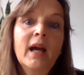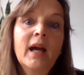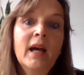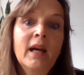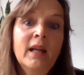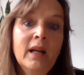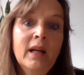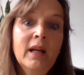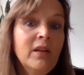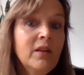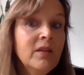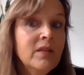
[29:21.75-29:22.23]

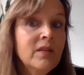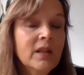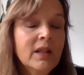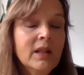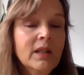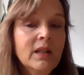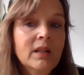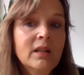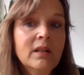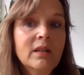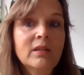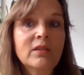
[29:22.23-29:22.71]
And I
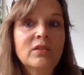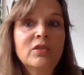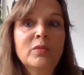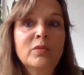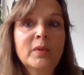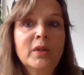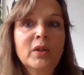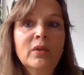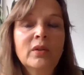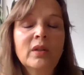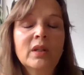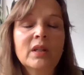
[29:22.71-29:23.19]
think, to
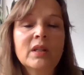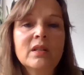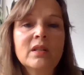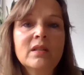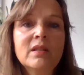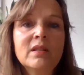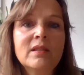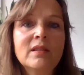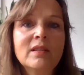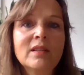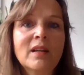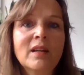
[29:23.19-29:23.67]
be
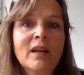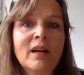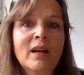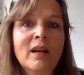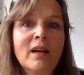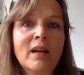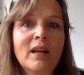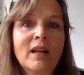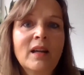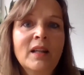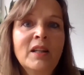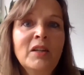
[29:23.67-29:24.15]
honest,
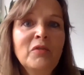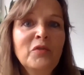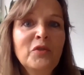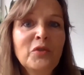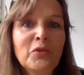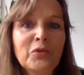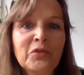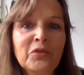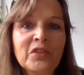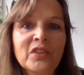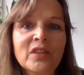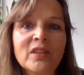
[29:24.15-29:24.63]
in the
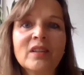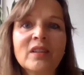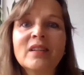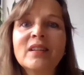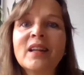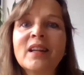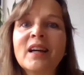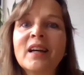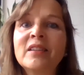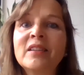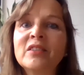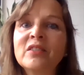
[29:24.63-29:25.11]
future
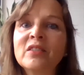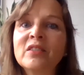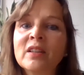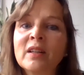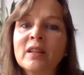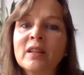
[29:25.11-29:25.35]
that